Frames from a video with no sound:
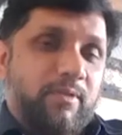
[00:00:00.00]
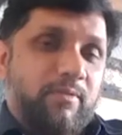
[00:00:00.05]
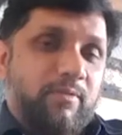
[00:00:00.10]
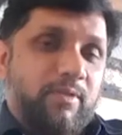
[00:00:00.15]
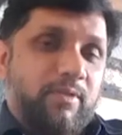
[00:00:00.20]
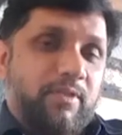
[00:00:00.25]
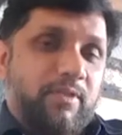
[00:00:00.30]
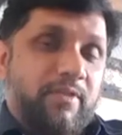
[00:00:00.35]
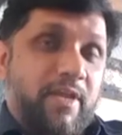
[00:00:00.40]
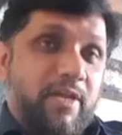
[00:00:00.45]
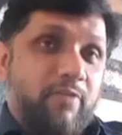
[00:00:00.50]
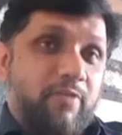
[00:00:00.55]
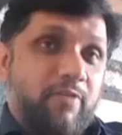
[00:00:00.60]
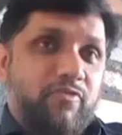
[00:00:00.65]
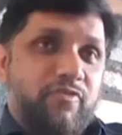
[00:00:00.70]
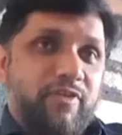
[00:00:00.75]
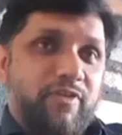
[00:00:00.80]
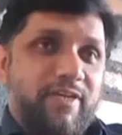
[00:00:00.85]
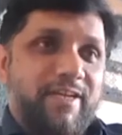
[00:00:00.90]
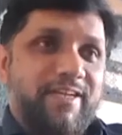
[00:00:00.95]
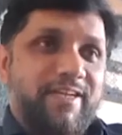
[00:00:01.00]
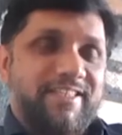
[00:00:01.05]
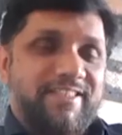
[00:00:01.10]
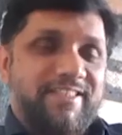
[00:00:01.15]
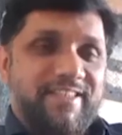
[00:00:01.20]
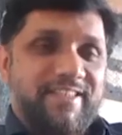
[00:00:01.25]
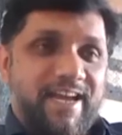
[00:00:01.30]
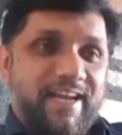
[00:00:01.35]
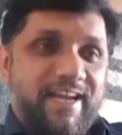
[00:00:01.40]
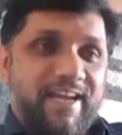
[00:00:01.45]
the thing to share
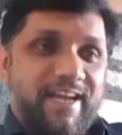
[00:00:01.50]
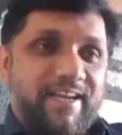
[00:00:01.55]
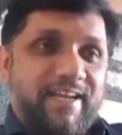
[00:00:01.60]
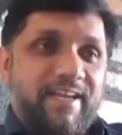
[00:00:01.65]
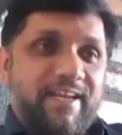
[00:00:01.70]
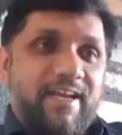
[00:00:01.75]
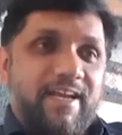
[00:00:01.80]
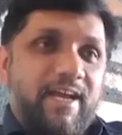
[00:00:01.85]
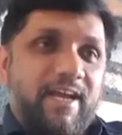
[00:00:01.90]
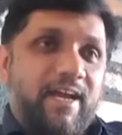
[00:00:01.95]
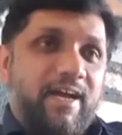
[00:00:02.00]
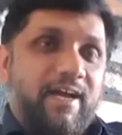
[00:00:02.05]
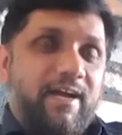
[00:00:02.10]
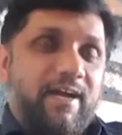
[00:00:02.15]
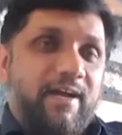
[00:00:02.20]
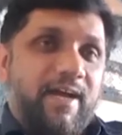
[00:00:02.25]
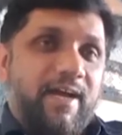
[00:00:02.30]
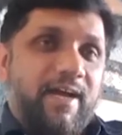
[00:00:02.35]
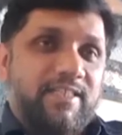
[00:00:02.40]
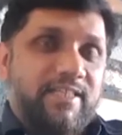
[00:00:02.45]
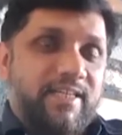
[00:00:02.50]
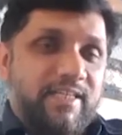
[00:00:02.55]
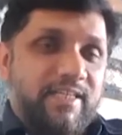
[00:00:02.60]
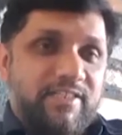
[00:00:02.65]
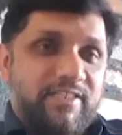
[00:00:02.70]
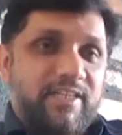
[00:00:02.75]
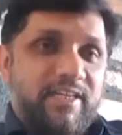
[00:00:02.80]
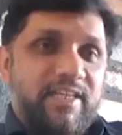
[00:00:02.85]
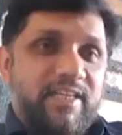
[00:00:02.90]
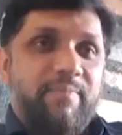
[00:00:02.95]
is that as a
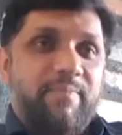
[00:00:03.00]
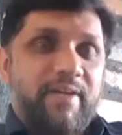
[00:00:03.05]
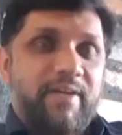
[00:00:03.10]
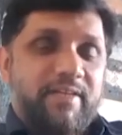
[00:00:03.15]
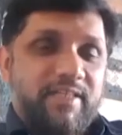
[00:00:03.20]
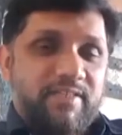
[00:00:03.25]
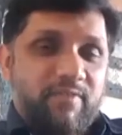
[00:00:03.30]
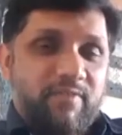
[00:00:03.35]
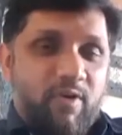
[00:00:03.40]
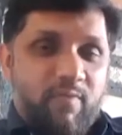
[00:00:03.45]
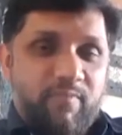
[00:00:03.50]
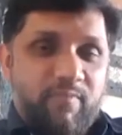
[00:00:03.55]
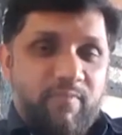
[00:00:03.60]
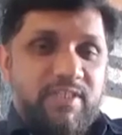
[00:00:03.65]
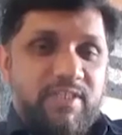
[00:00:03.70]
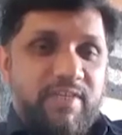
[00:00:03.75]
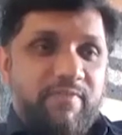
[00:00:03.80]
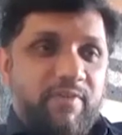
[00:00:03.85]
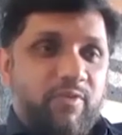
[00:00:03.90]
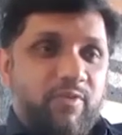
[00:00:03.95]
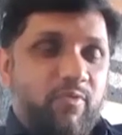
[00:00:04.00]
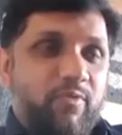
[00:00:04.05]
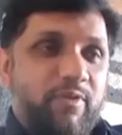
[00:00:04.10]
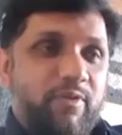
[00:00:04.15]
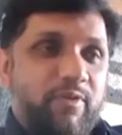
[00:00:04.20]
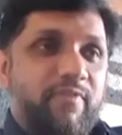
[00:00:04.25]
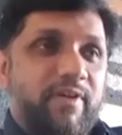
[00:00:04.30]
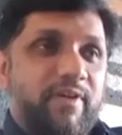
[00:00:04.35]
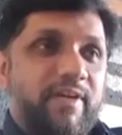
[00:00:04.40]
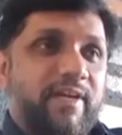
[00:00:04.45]
consulting practice, obviously we do
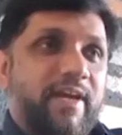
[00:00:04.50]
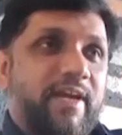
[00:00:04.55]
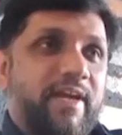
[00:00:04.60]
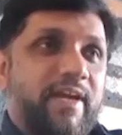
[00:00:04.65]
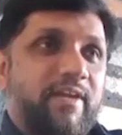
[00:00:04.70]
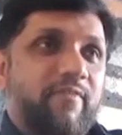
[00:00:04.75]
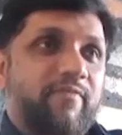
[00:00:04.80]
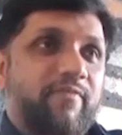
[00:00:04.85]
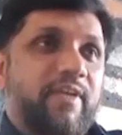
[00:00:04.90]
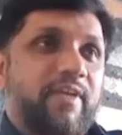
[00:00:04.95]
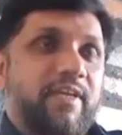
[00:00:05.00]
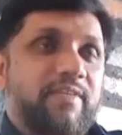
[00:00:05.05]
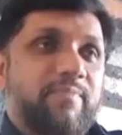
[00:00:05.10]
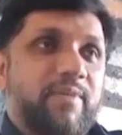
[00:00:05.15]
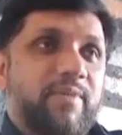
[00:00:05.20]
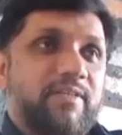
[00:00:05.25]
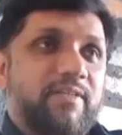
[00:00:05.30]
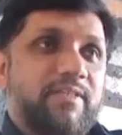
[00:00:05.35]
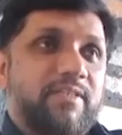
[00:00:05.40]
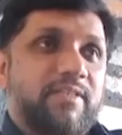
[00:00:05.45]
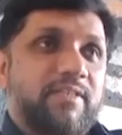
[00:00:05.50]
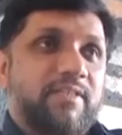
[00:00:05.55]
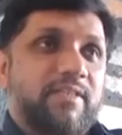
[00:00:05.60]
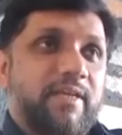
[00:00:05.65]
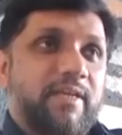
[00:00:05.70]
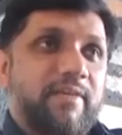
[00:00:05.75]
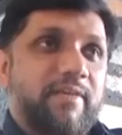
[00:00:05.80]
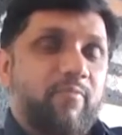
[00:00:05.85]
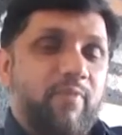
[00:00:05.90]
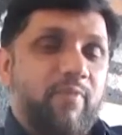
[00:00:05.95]
different kind of things, but
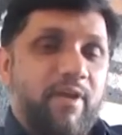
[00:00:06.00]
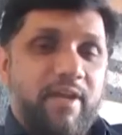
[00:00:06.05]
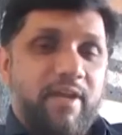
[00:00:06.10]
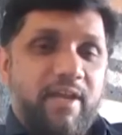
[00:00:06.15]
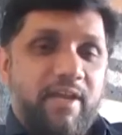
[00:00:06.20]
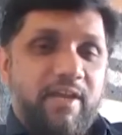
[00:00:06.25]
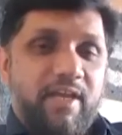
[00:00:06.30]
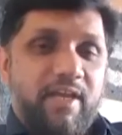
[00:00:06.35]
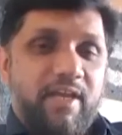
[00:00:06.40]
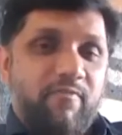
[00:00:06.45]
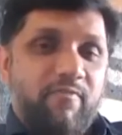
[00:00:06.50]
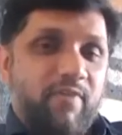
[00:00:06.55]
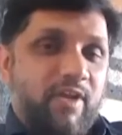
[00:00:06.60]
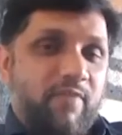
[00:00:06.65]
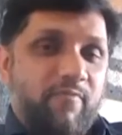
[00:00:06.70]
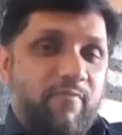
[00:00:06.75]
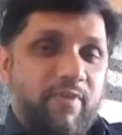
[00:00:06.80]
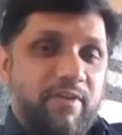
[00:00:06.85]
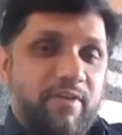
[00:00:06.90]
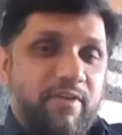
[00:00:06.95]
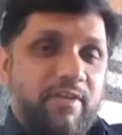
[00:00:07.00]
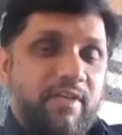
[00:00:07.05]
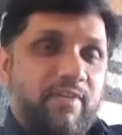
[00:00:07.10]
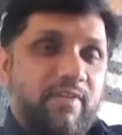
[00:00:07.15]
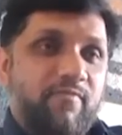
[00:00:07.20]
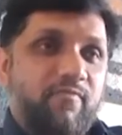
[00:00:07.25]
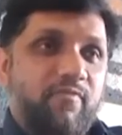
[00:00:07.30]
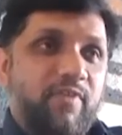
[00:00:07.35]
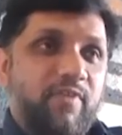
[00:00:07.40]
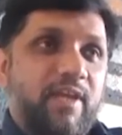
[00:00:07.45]
one area where we
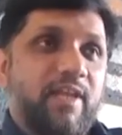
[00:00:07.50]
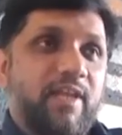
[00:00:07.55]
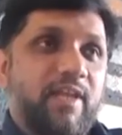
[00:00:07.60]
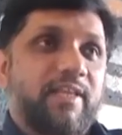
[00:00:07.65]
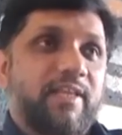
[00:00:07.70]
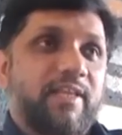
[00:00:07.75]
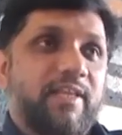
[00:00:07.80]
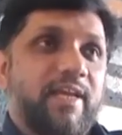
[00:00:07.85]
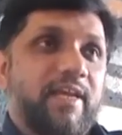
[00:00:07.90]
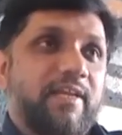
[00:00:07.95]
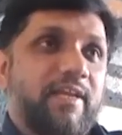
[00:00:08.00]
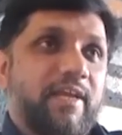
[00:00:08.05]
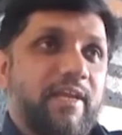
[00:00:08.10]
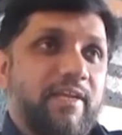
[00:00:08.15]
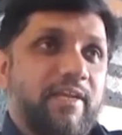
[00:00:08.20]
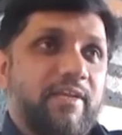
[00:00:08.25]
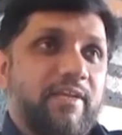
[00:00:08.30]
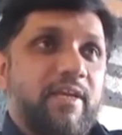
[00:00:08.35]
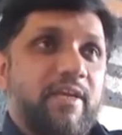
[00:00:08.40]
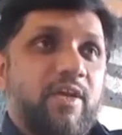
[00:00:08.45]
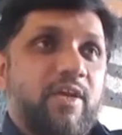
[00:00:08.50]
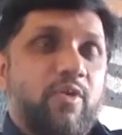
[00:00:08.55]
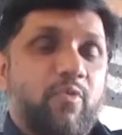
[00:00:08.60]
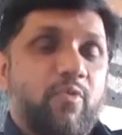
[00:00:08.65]
didn't feel that it could